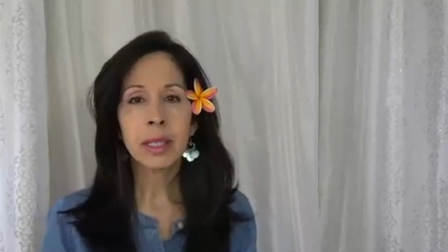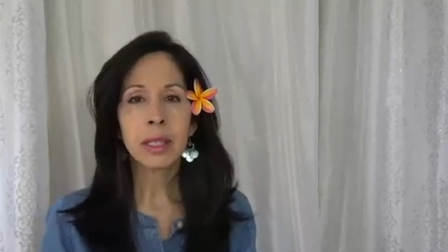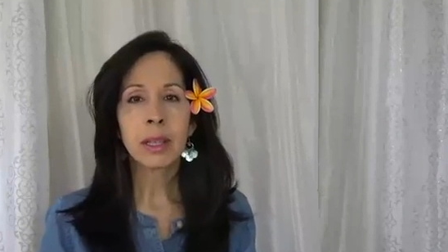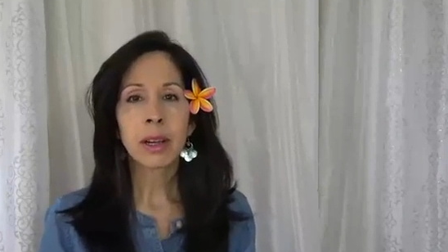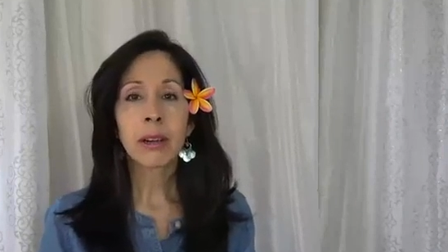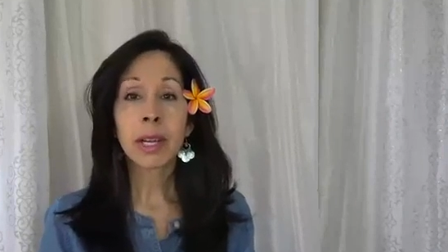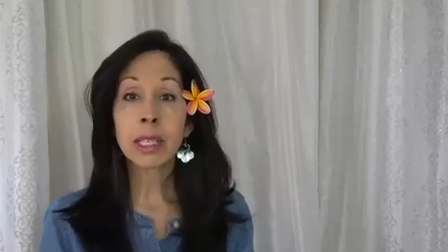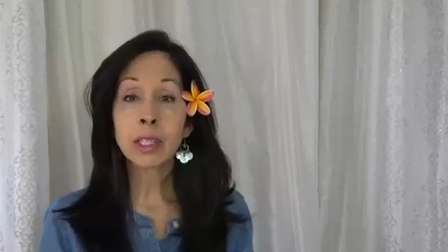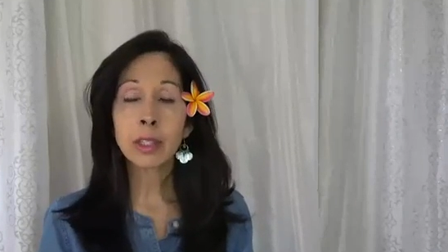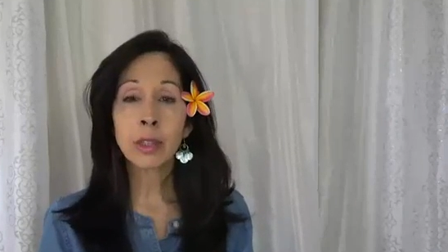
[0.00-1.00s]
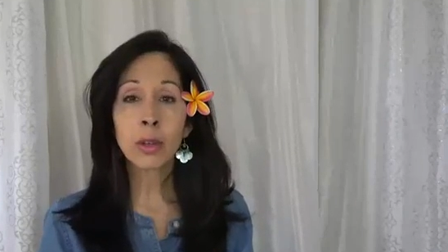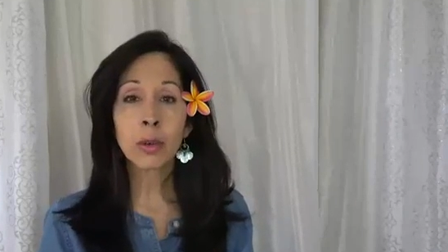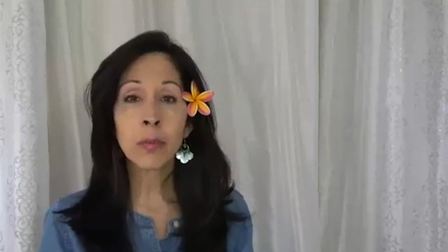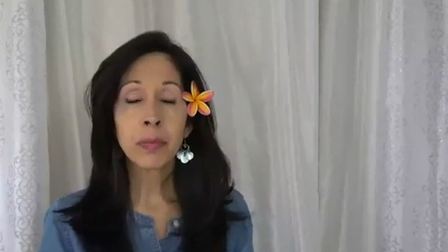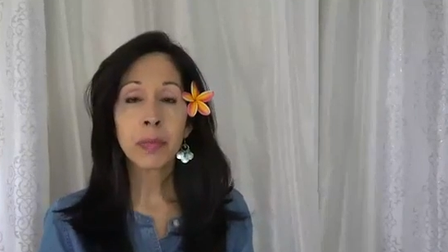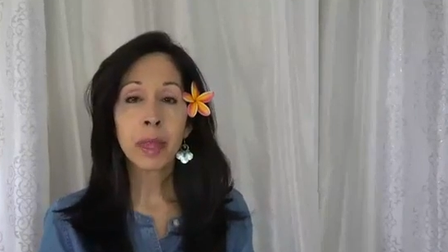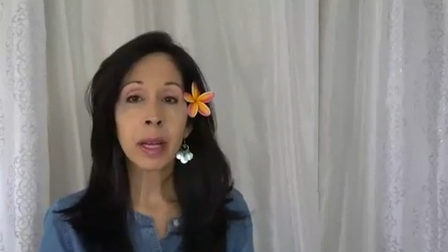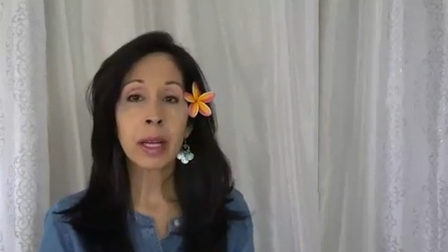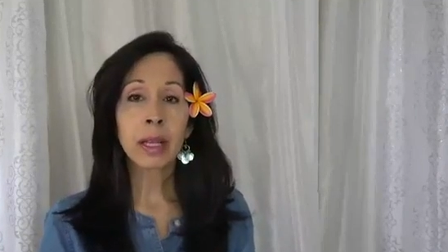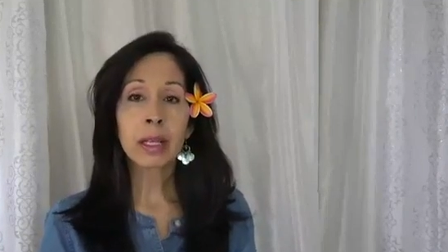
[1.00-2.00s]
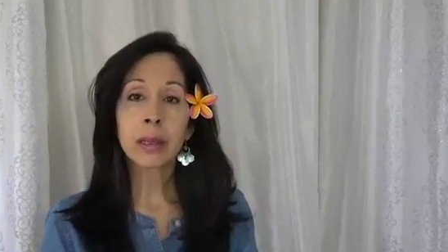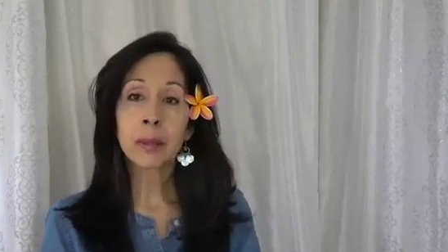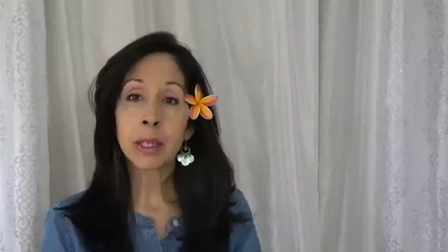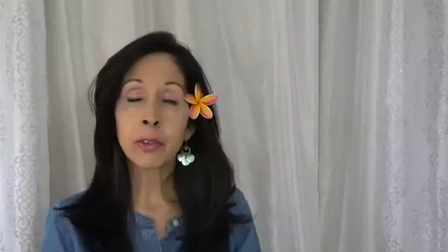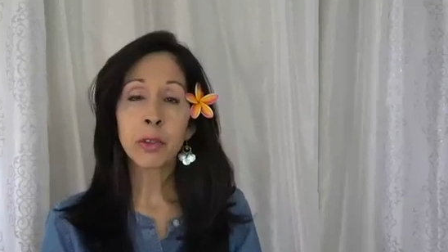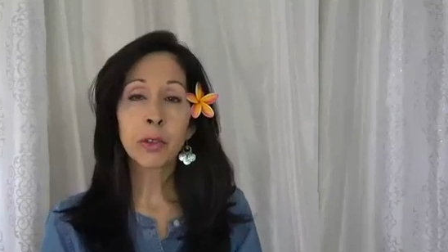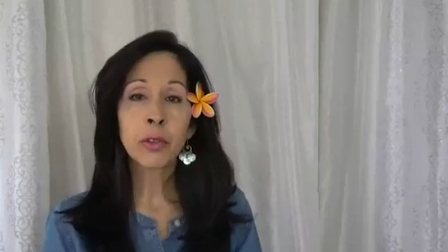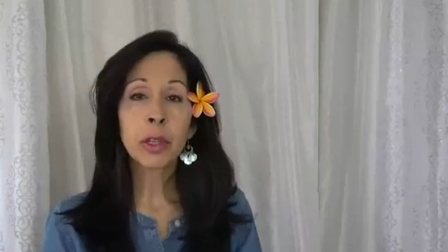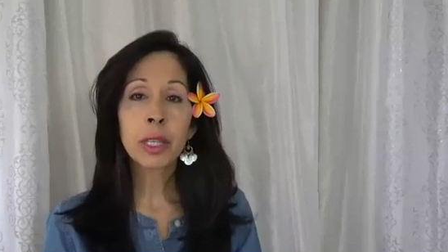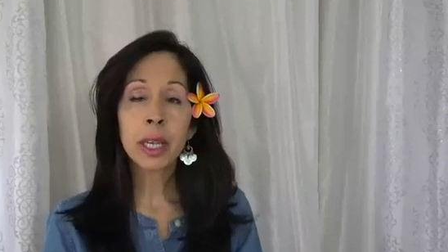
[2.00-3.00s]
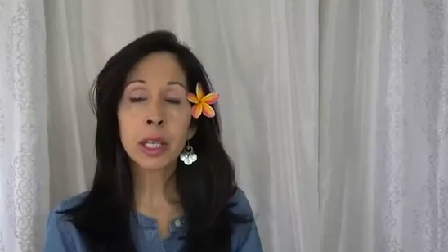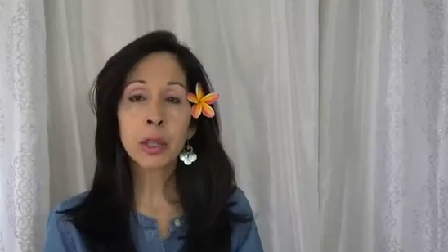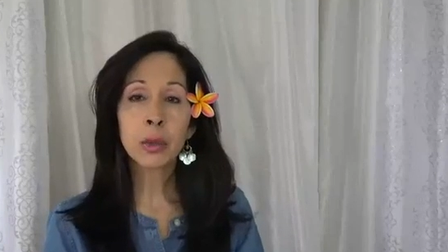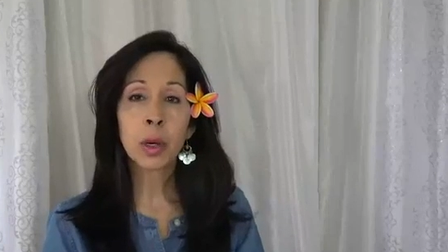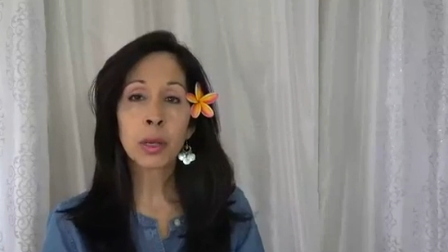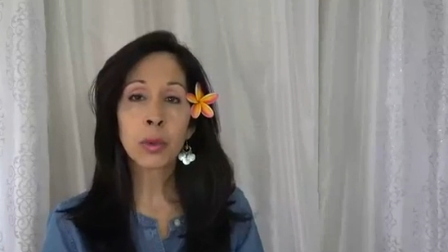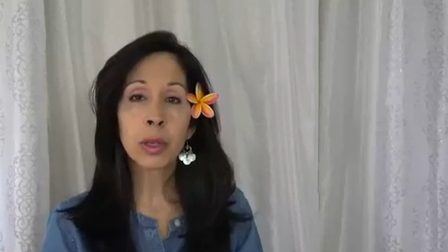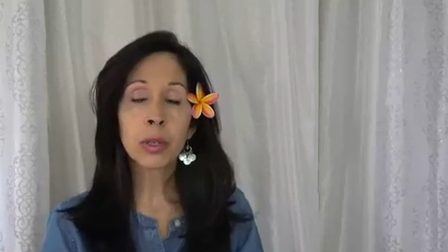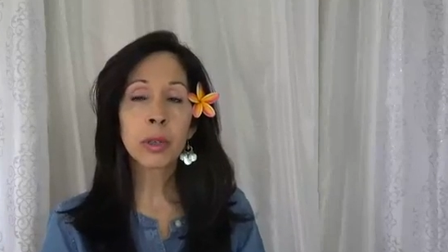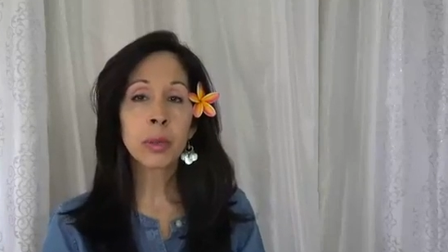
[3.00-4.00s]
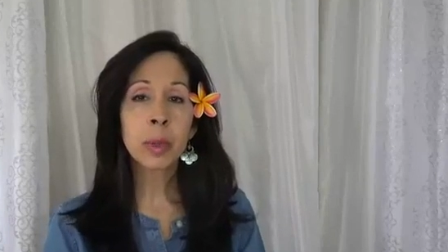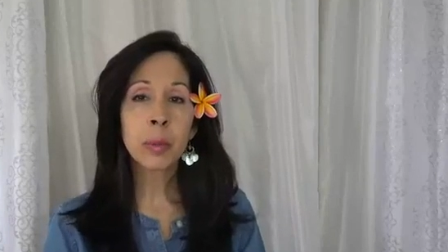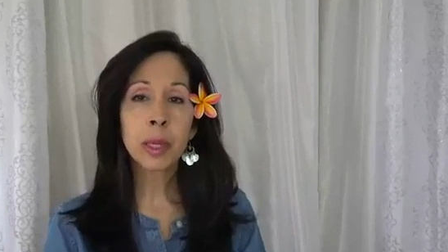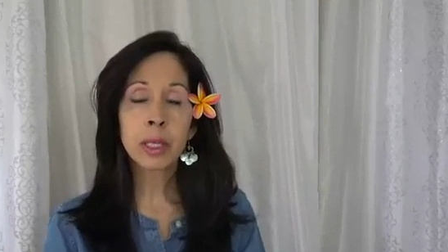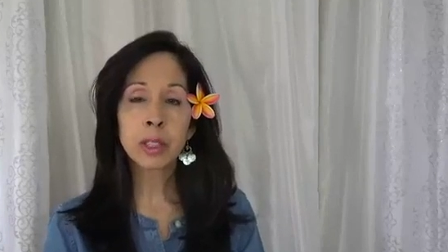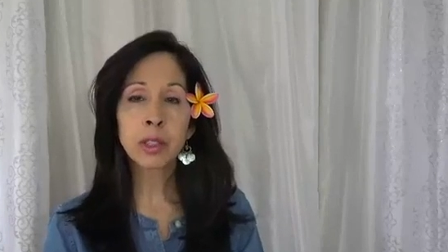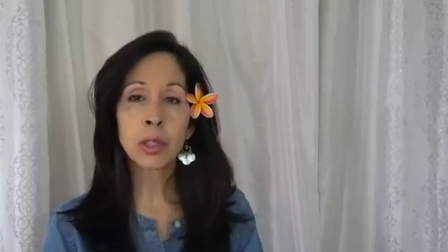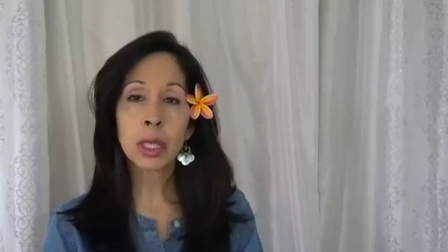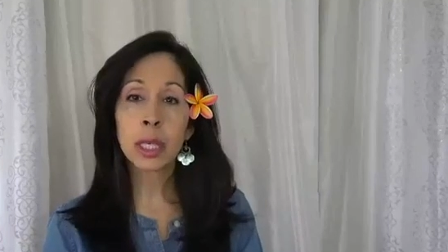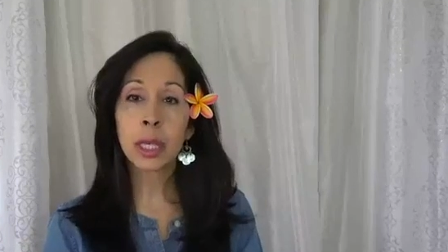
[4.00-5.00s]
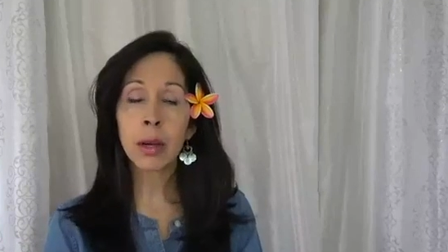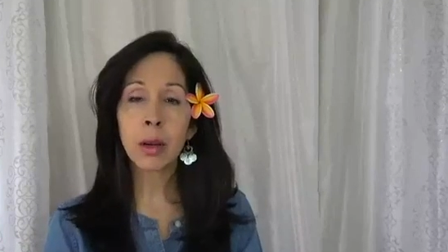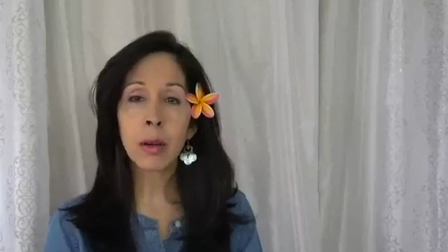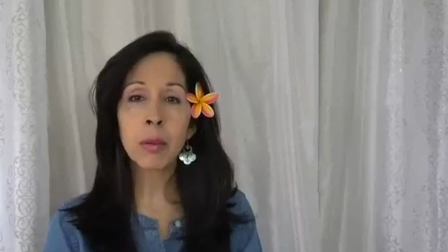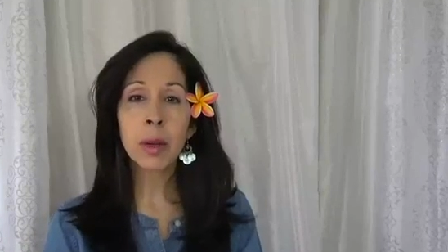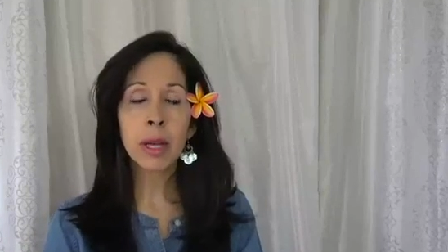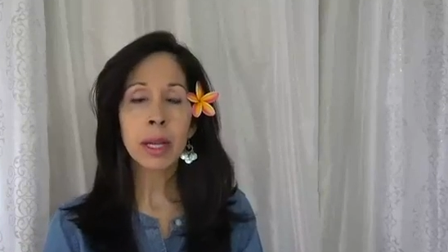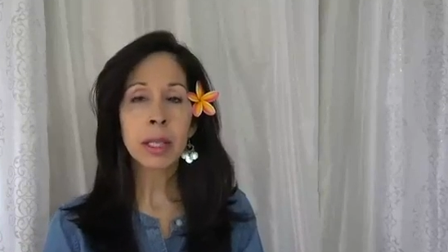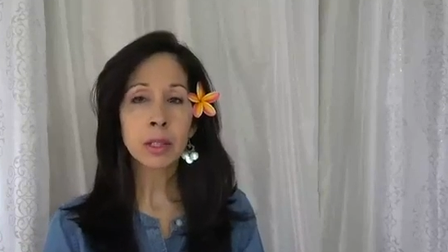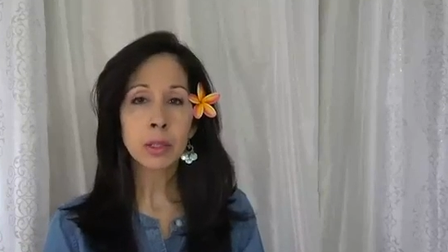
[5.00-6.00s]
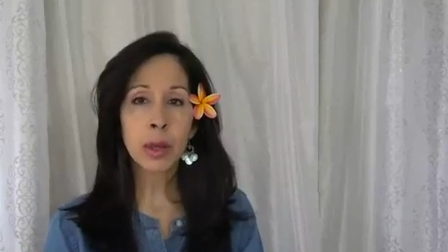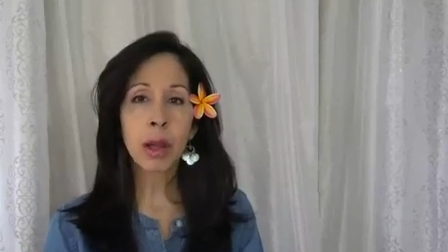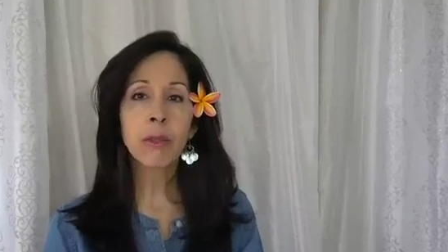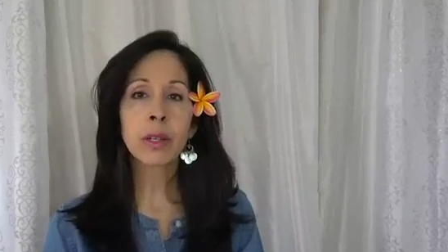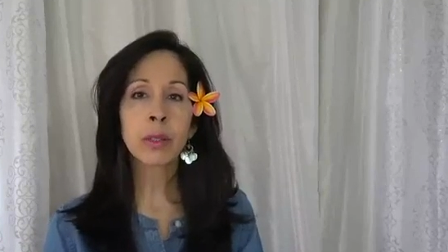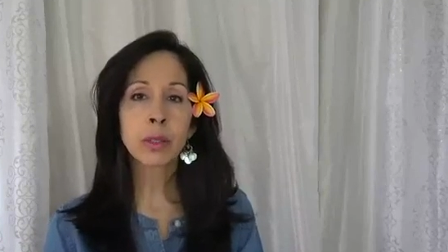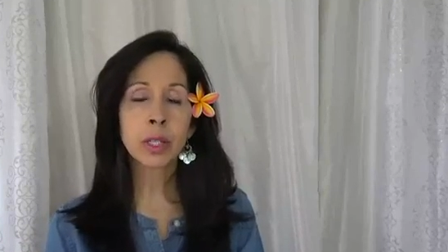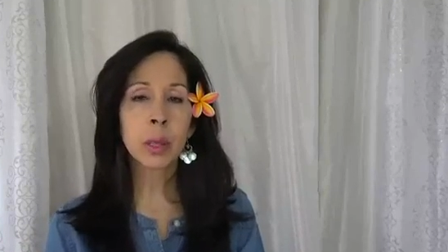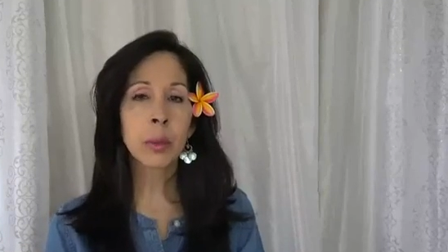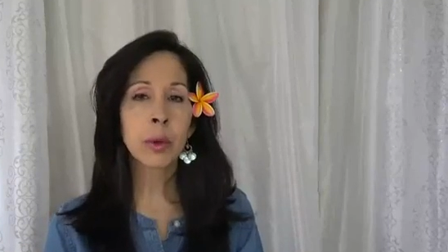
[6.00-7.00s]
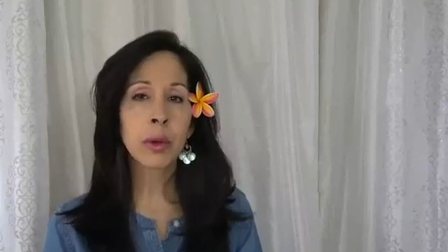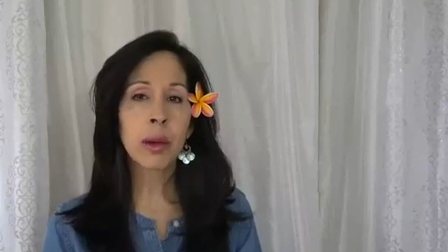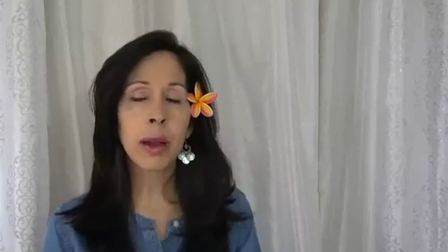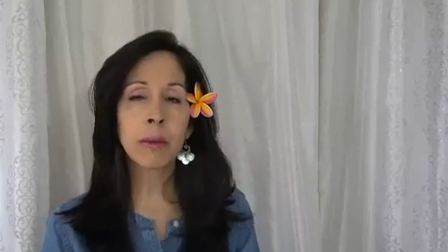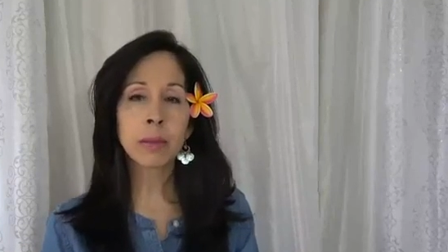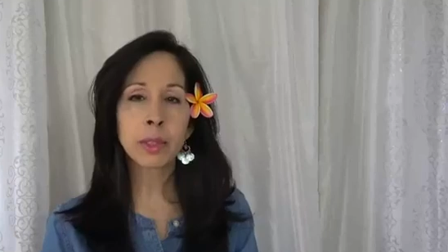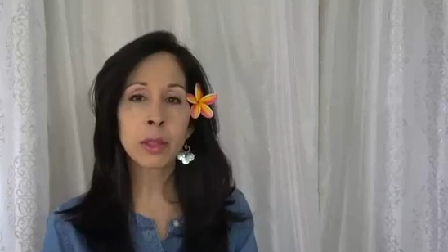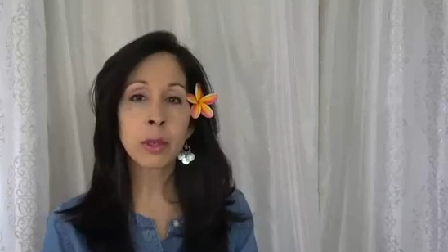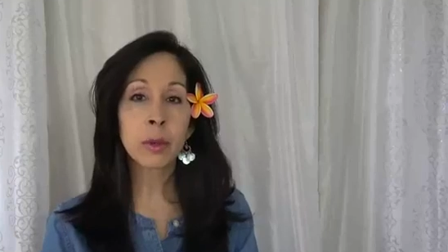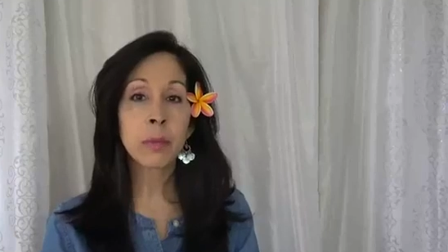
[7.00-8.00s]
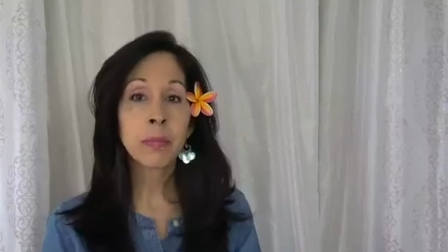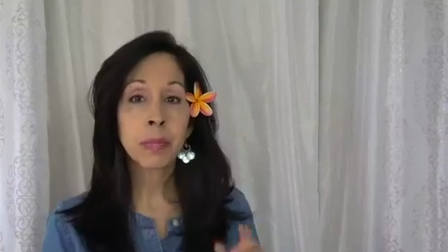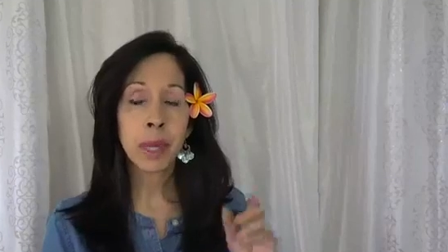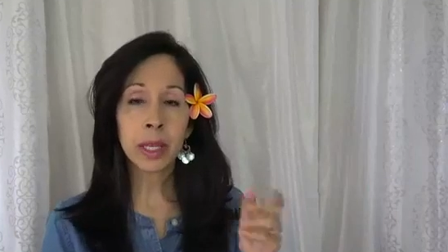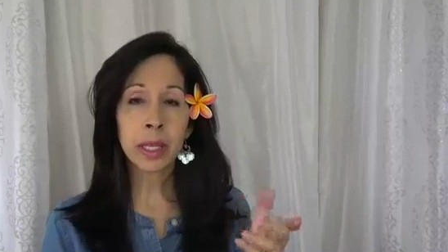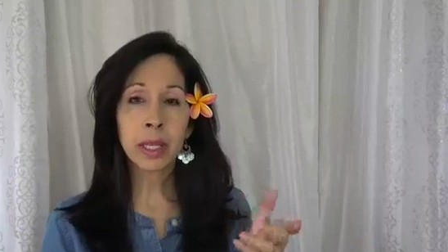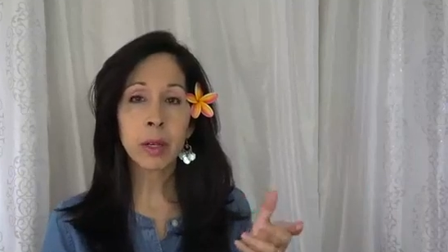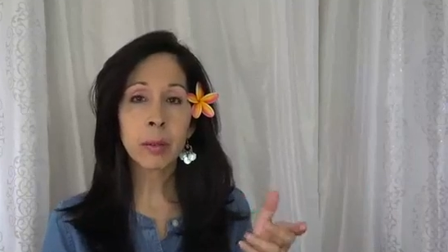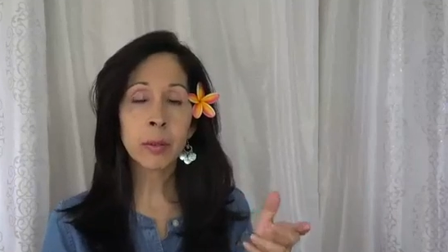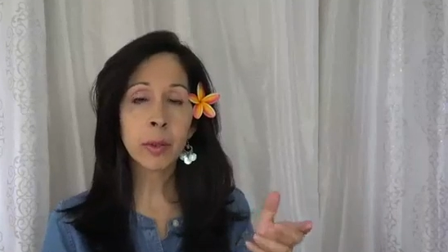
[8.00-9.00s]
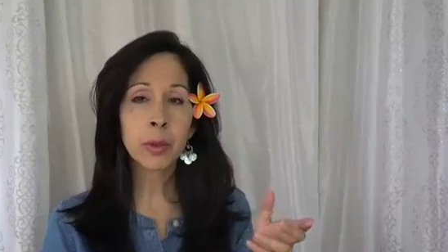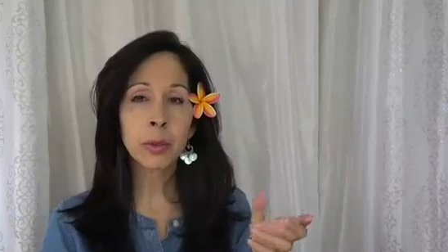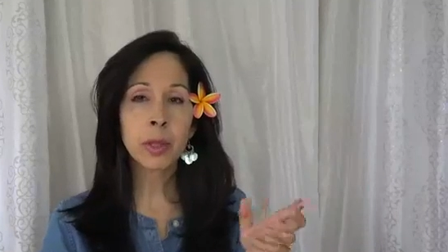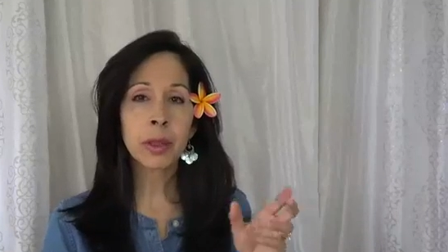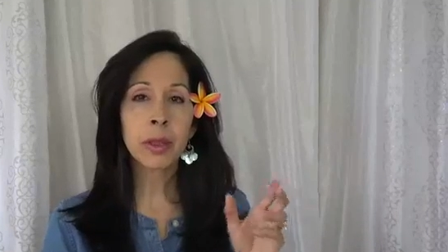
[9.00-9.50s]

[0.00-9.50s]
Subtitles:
All right, so if you feel like you want to work with me because you need help, I do have a coaching program, so I can help you with